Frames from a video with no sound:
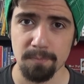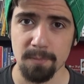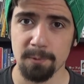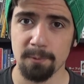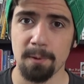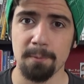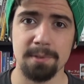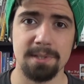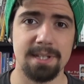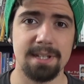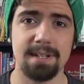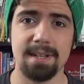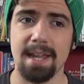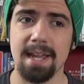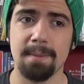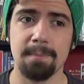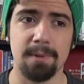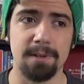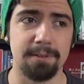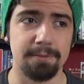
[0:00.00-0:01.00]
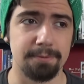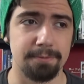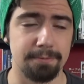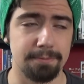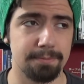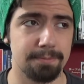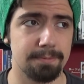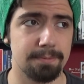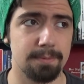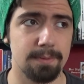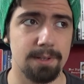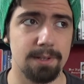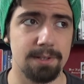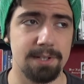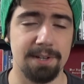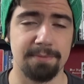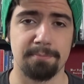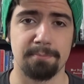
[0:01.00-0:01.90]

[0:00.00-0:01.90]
What was the name of Jeff